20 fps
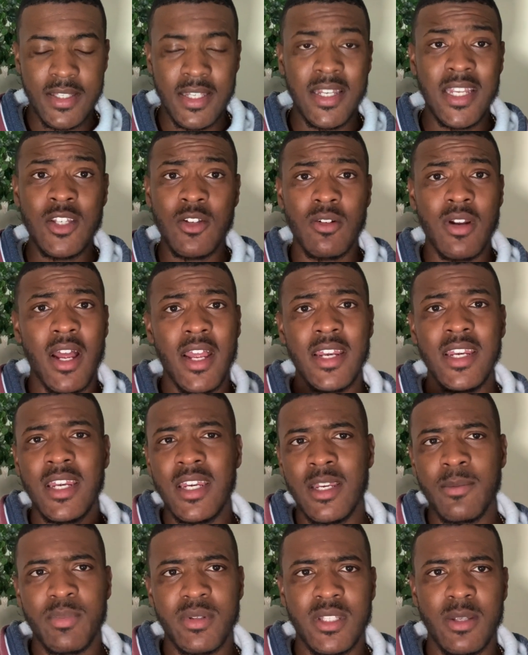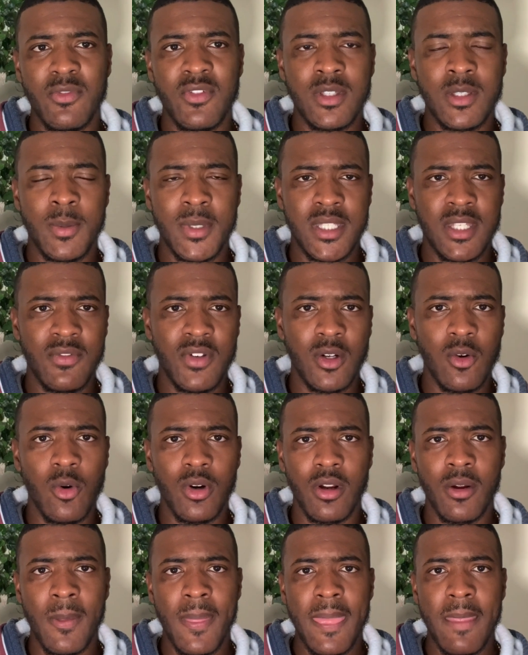and these are not in any specific
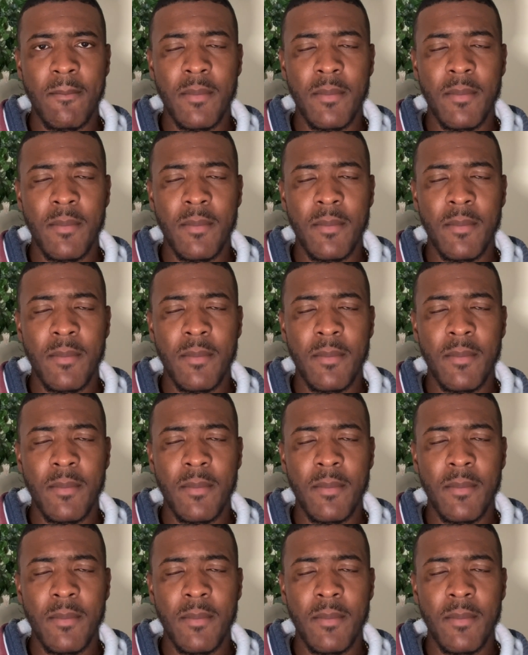order,